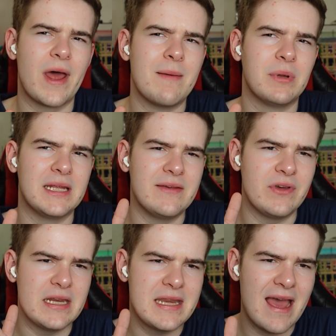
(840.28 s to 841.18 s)
I believe
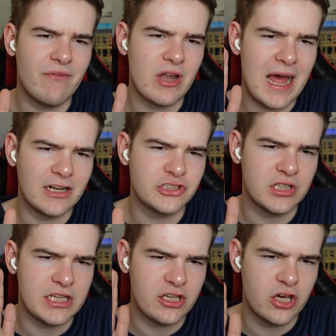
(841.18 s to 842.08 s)
he never
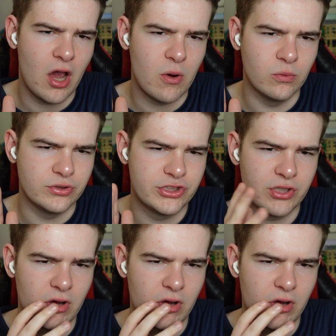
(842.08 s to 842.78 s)
actually coached